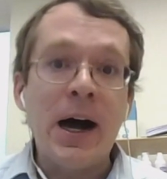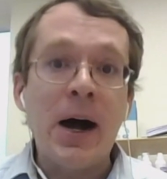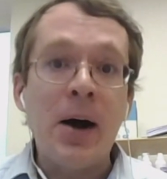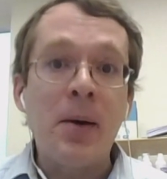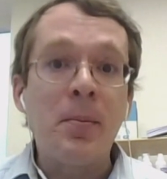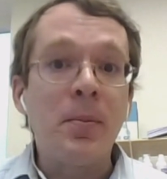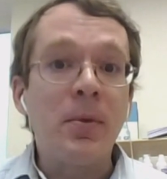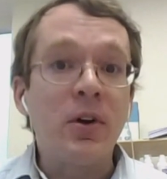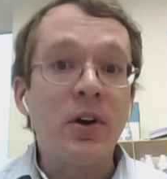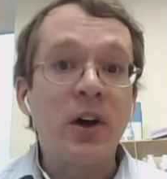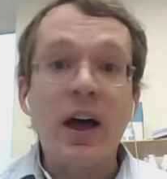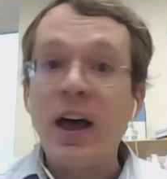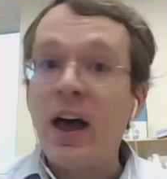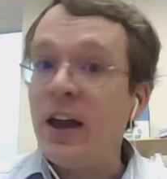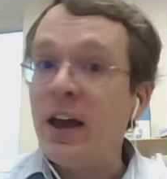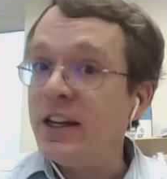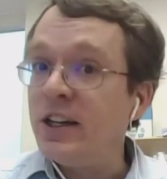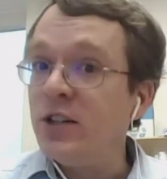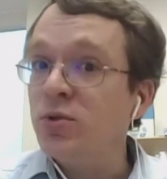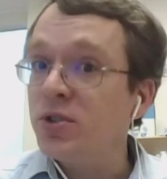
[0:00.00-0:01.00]
Um,
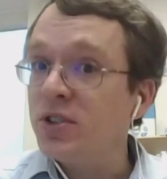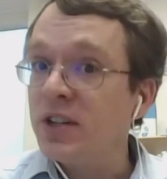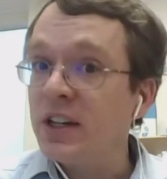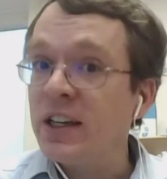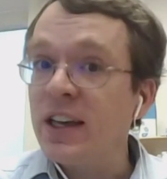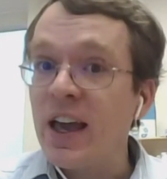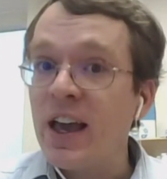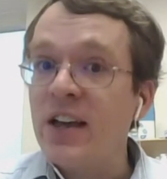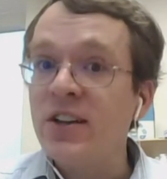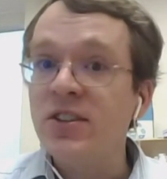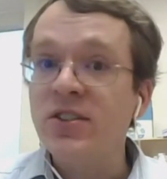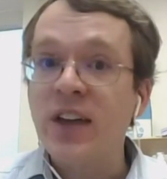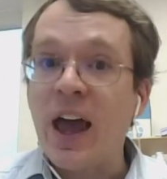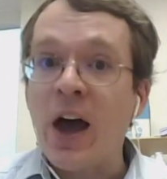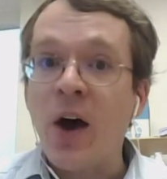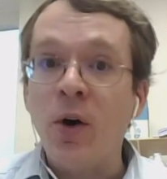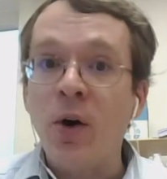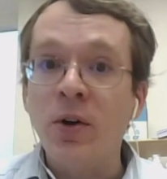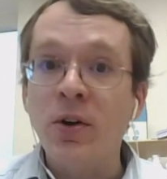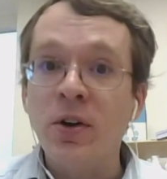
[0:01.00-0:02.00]
an interesting case
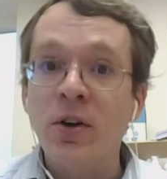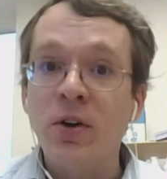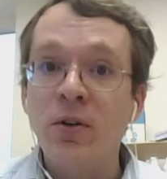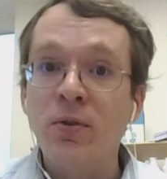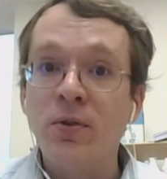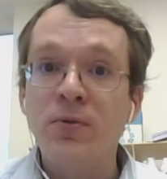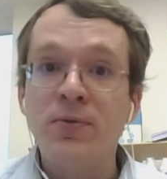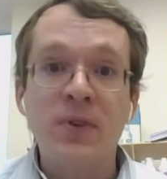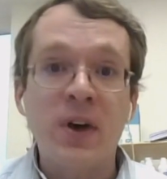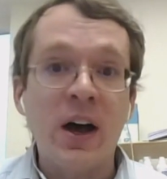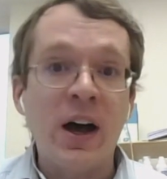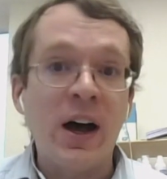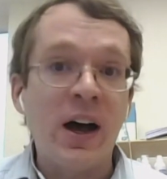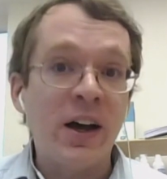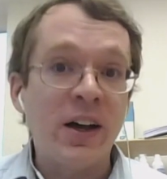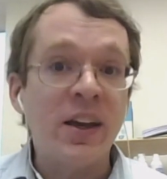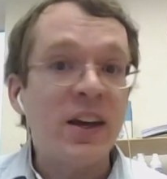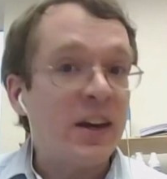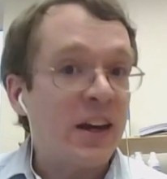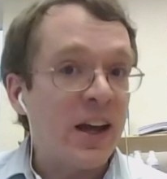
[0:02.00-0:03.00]
out of
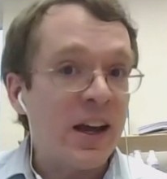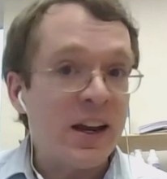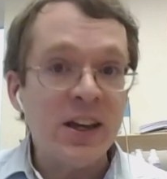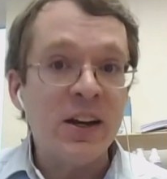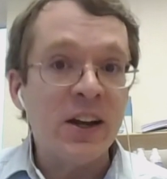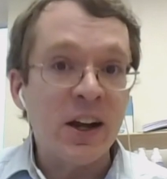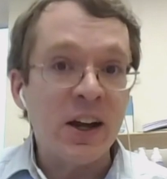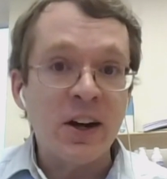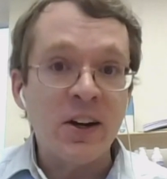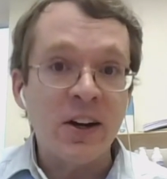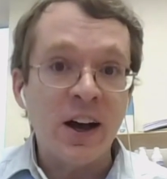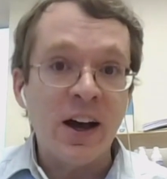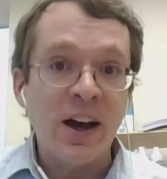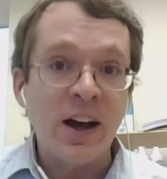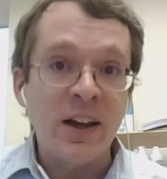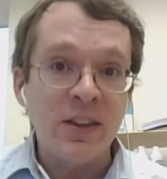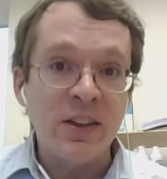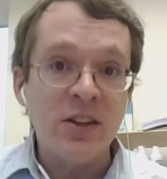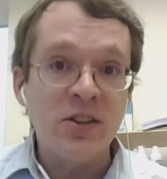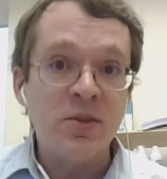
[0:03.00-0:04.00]
uh, Canadian
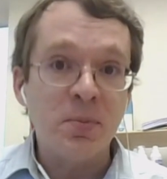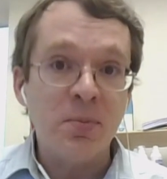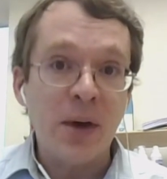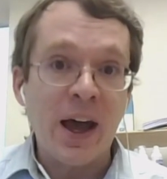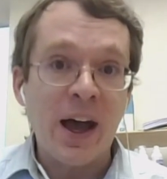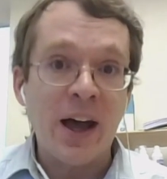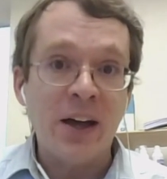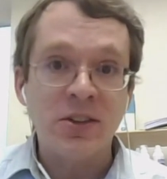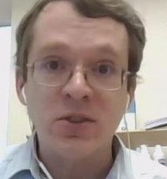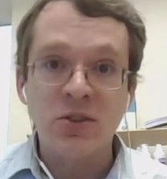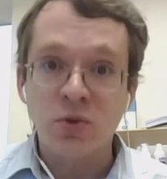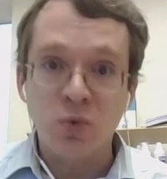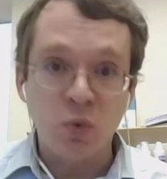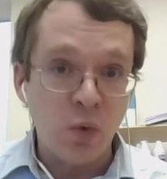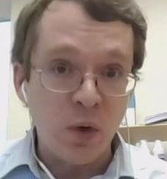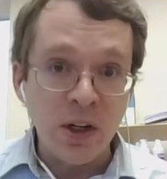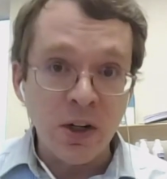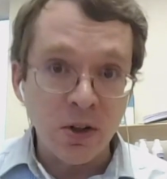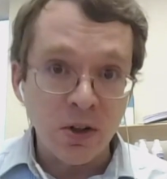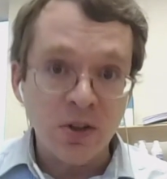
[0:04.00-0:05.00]
airline this past
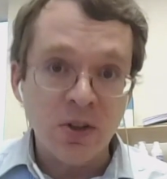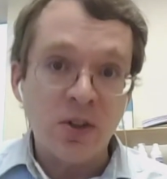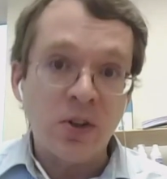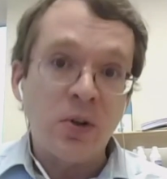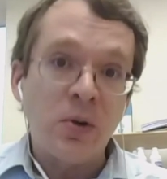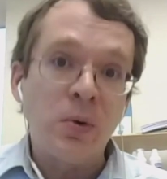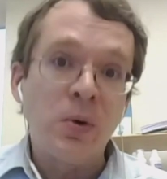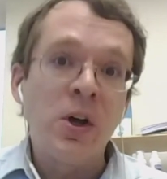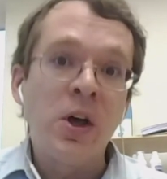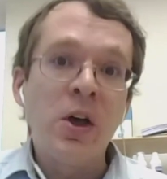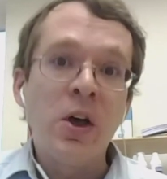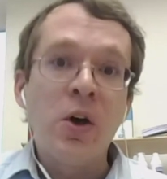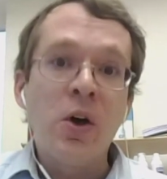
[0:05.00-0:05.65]
week or two,